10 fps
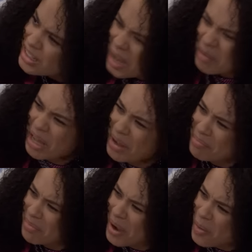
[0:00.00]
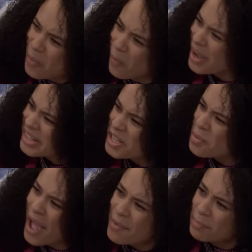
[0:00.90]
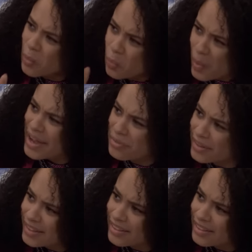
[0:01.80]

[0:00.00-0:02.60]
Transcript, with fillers: Hold up. What do you have me wearing?